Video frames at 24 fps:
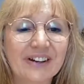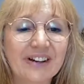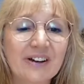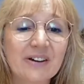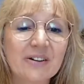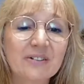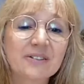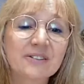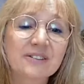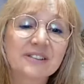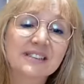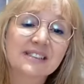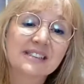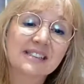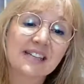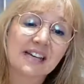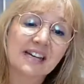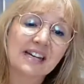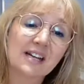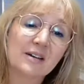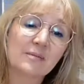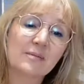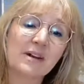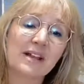Oh,
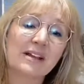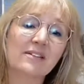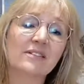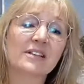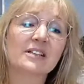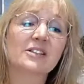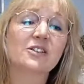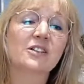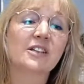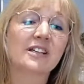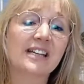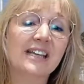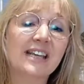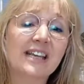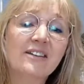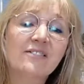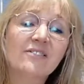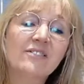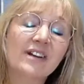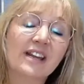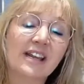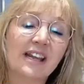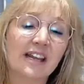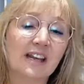stayed up late with us. Good
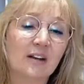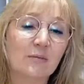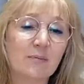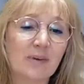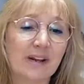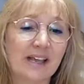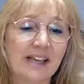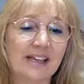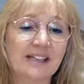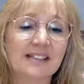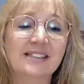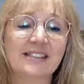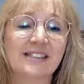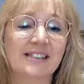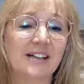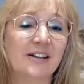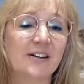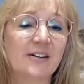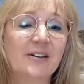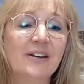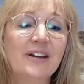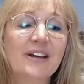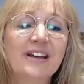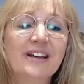evening. Bless
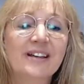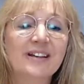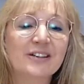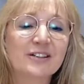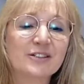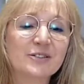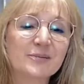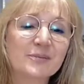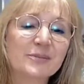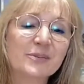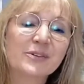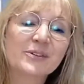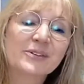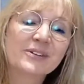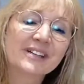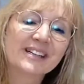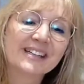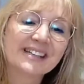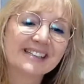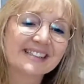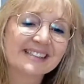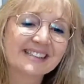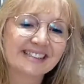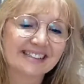you. Good
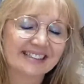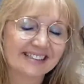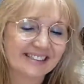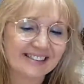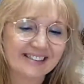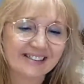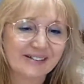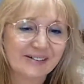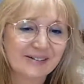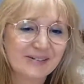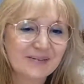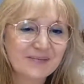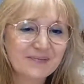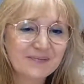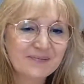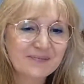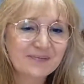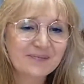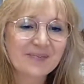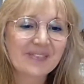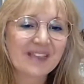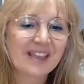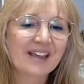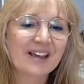morning, Sue.
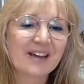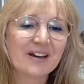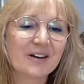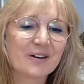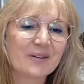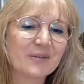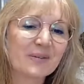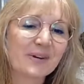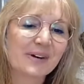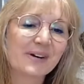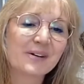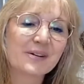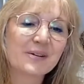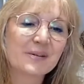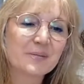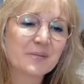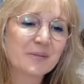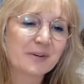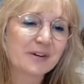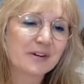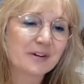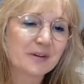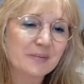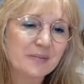
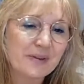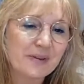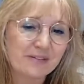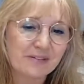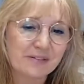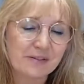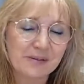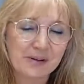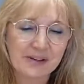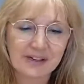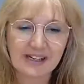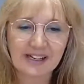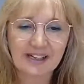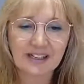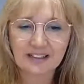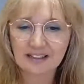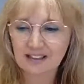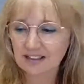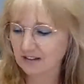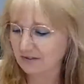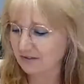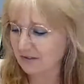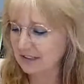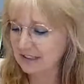Welcome, everyone. It's
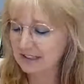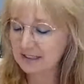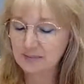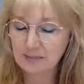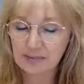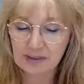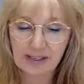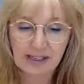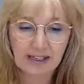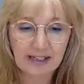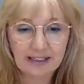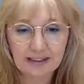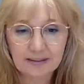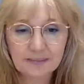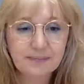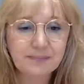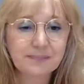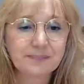lovely to be here.